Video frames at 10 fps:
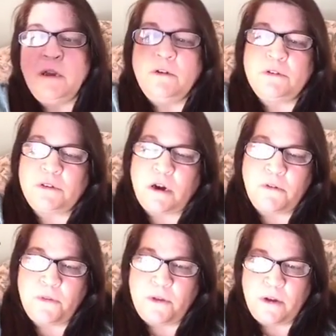You start
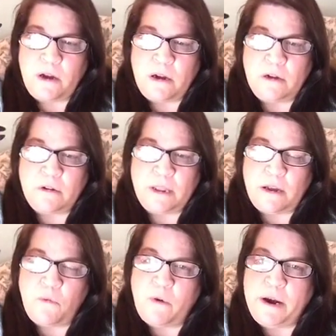with a like
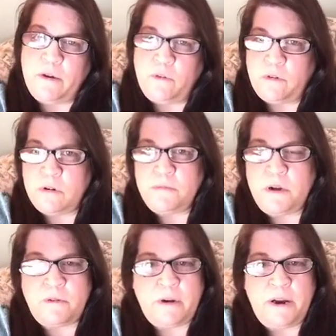a white orb
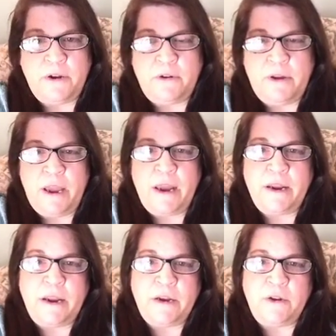around your head,
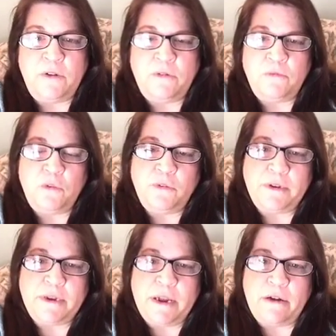and you move
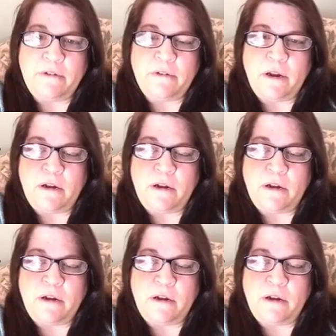it down